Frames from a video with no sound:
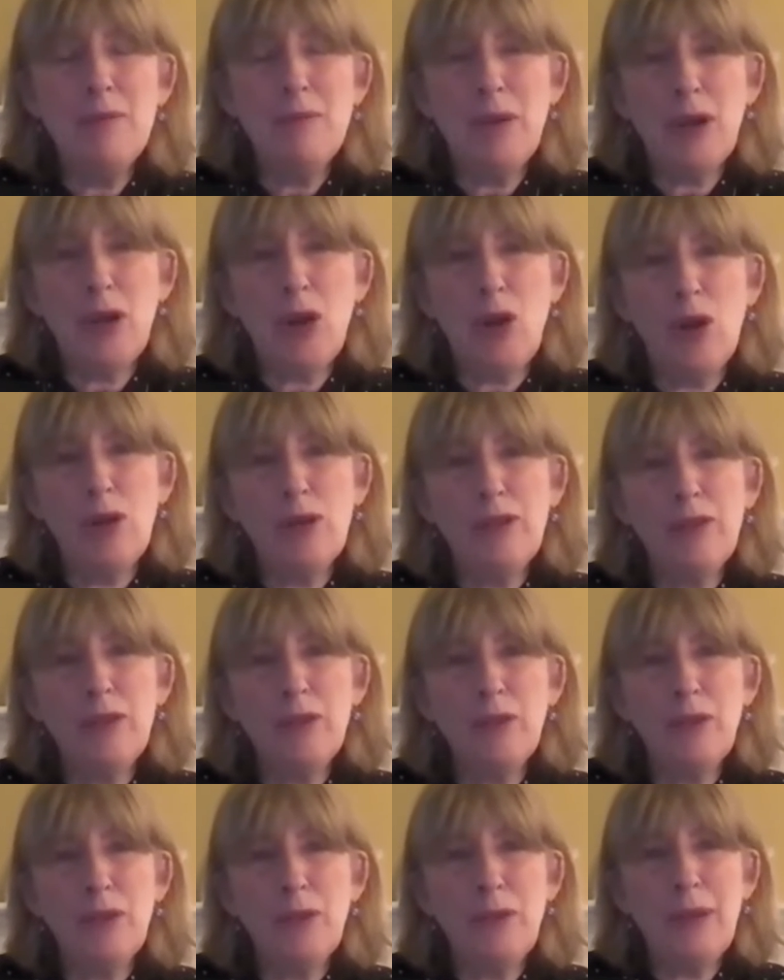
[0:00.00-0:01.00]
but
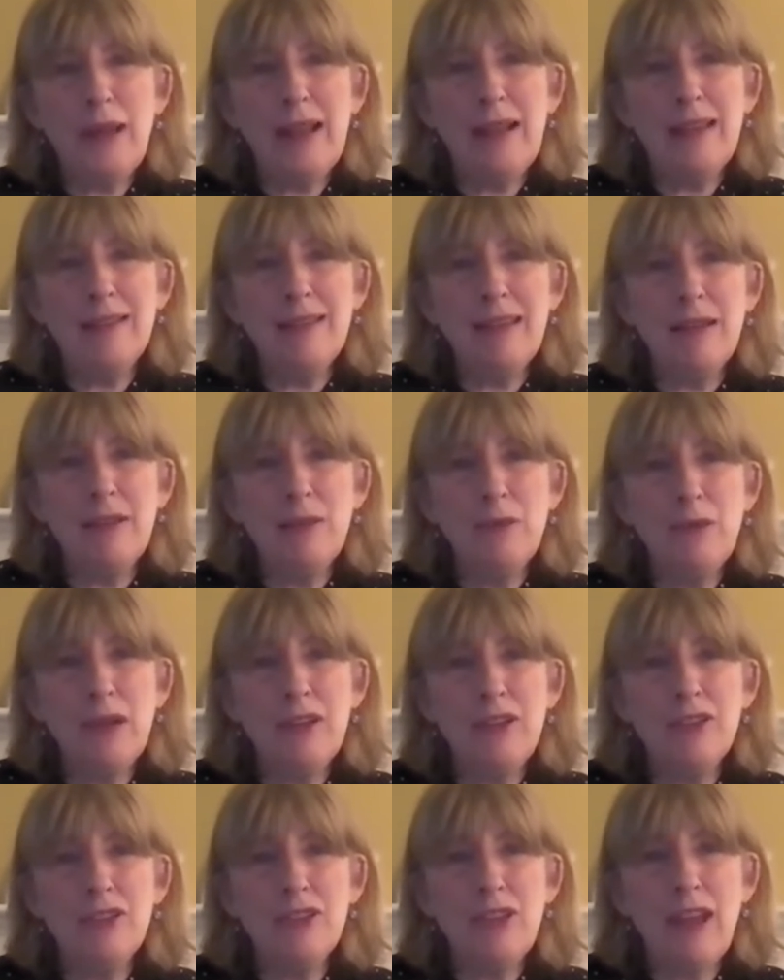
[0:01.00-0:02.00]
also the ways in
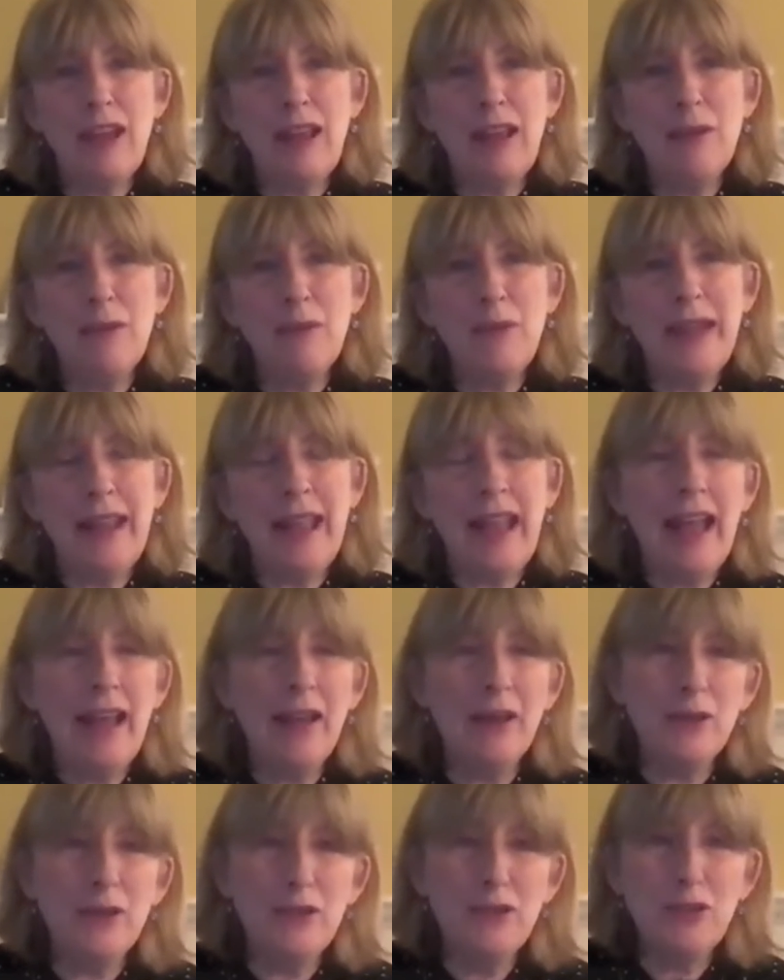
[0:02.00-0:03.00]
which we
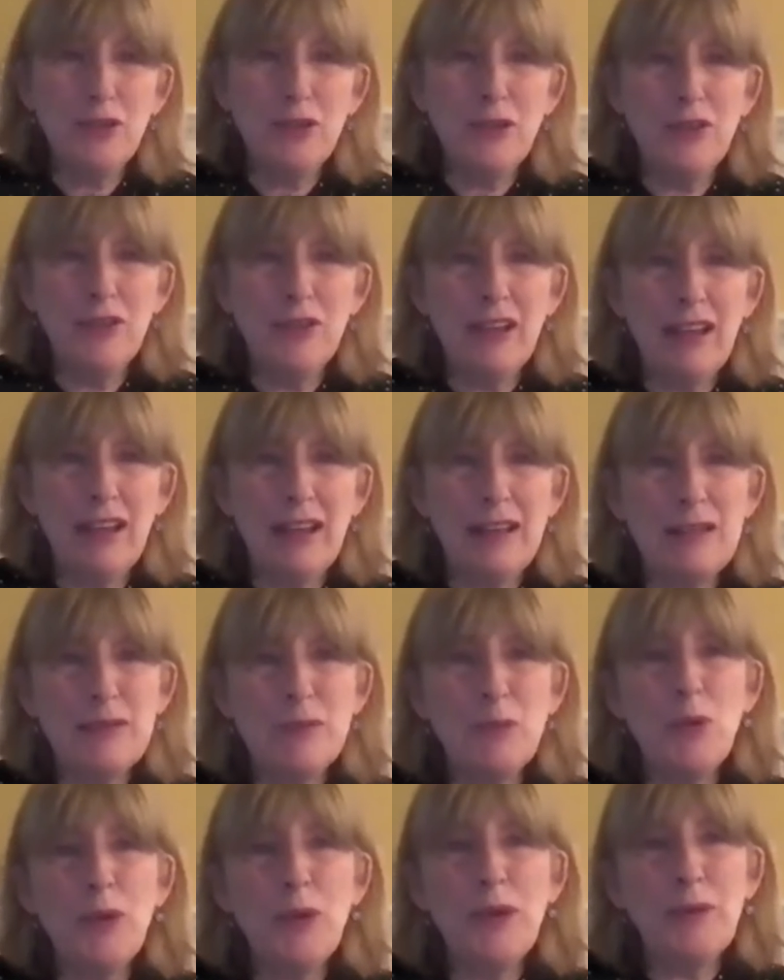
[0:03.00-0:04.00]
can or should,
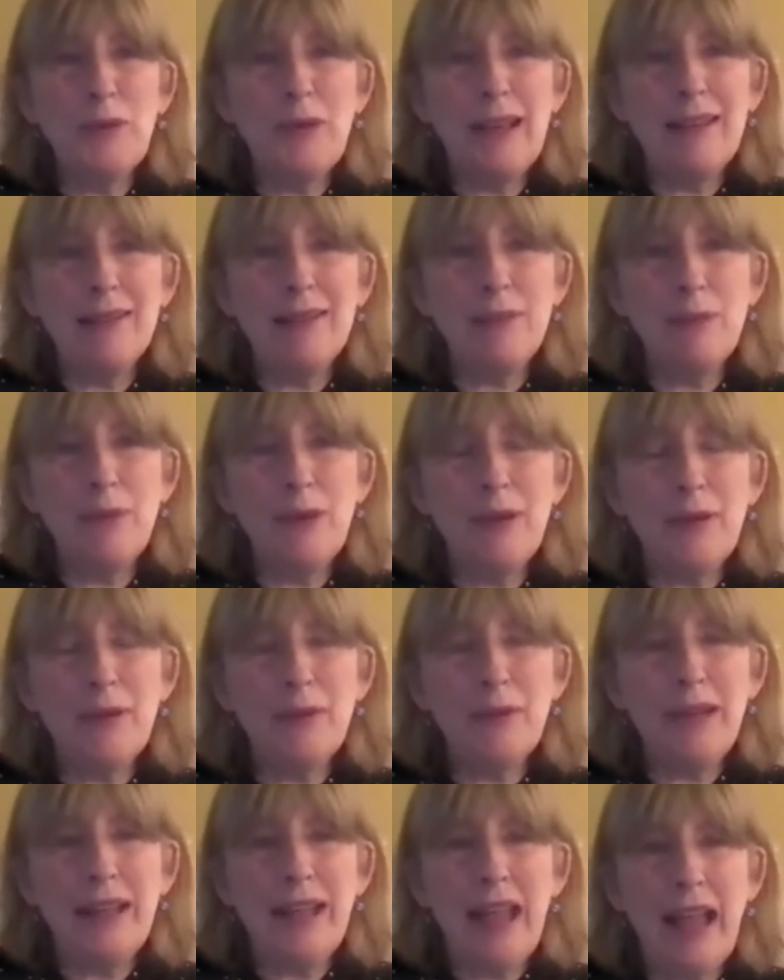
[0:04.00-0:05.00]
exploring the ways whether
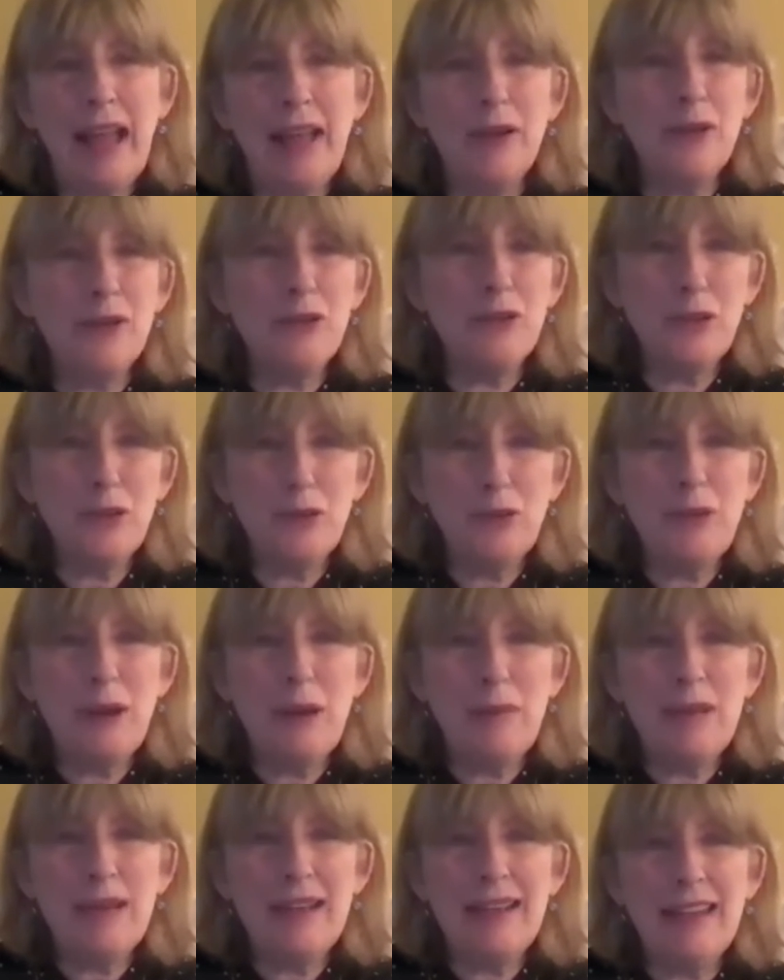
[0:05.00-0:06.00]
we can or should
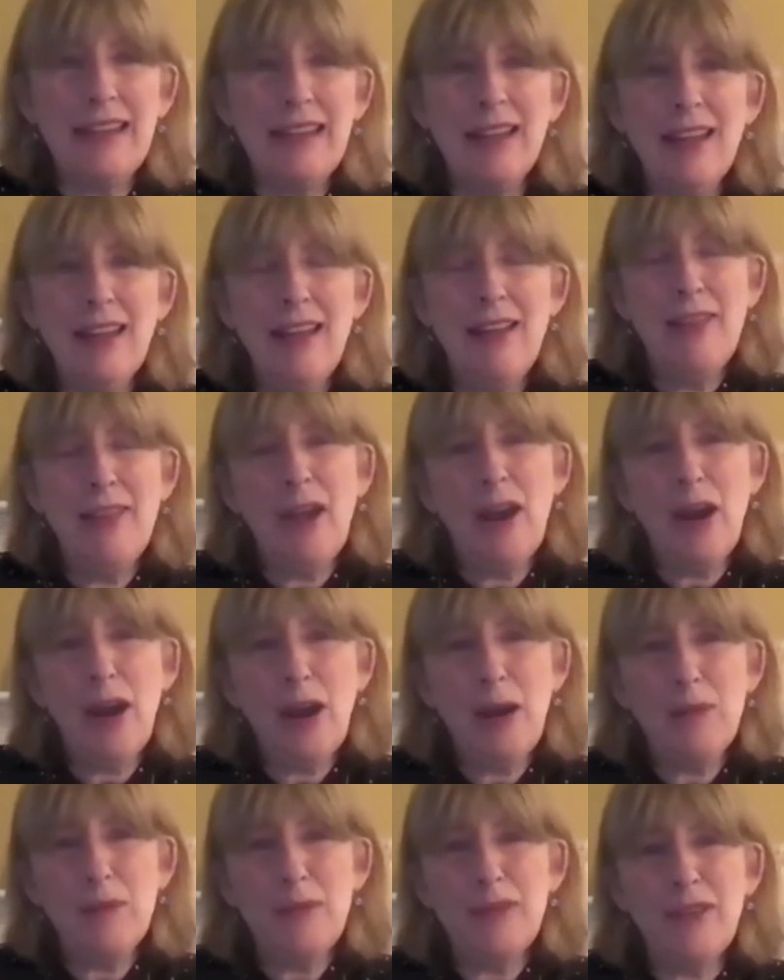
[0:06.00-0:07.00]
remedy the
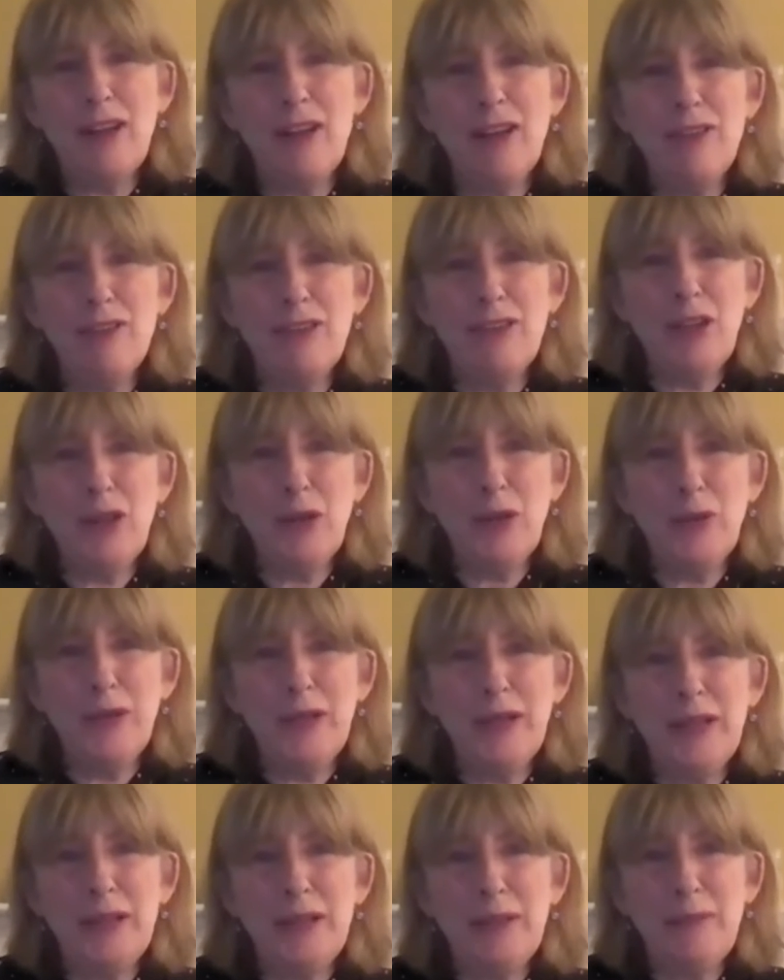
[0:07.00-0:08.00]
harms of
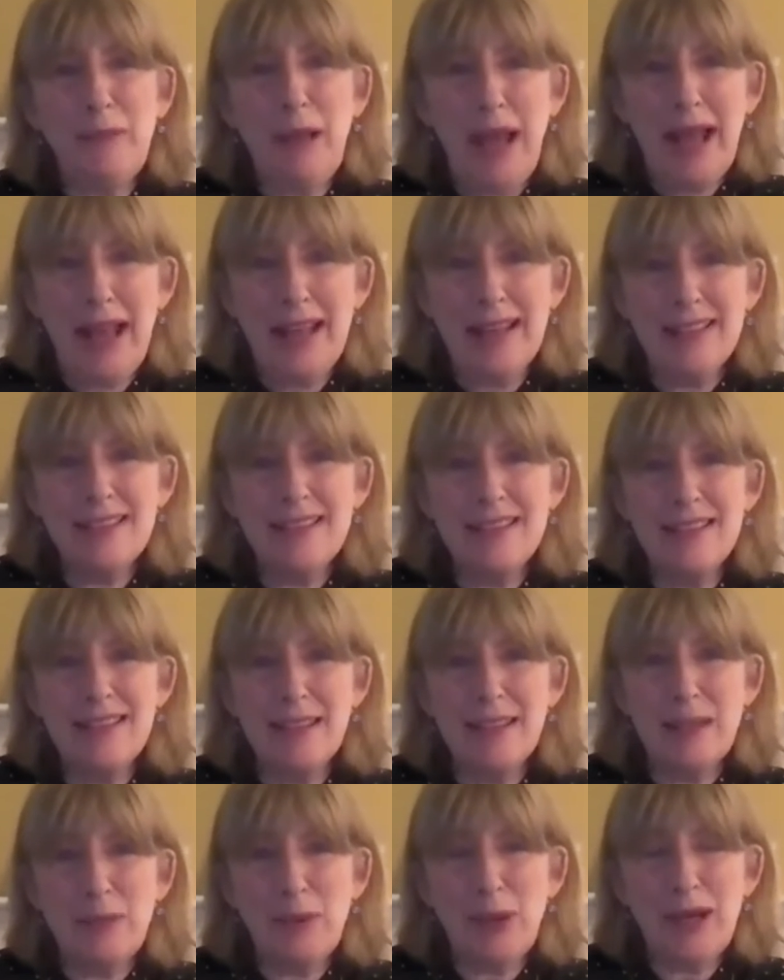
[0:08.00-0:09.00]
colonial pasts
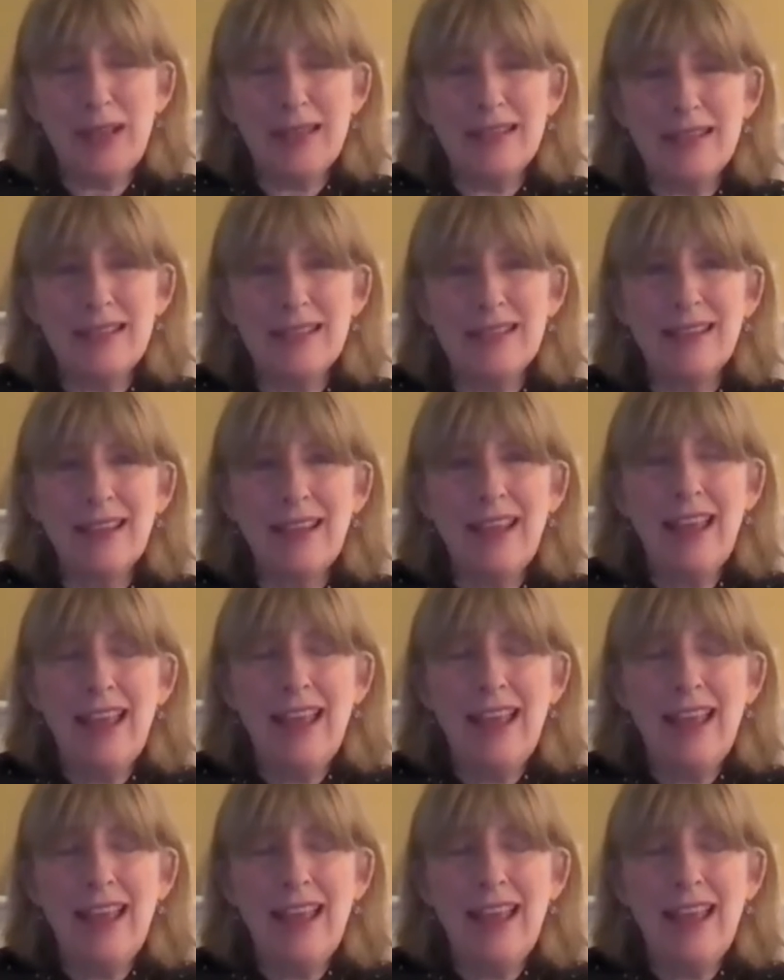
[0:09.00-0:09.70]
in the present.